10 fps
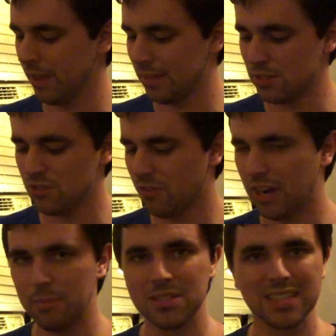Like this
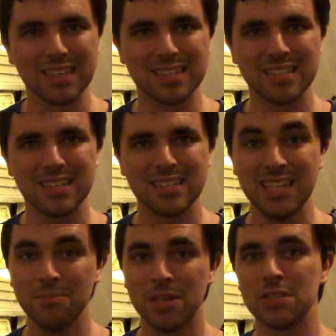frame is like
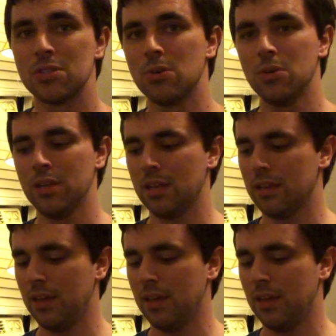16 months old, like,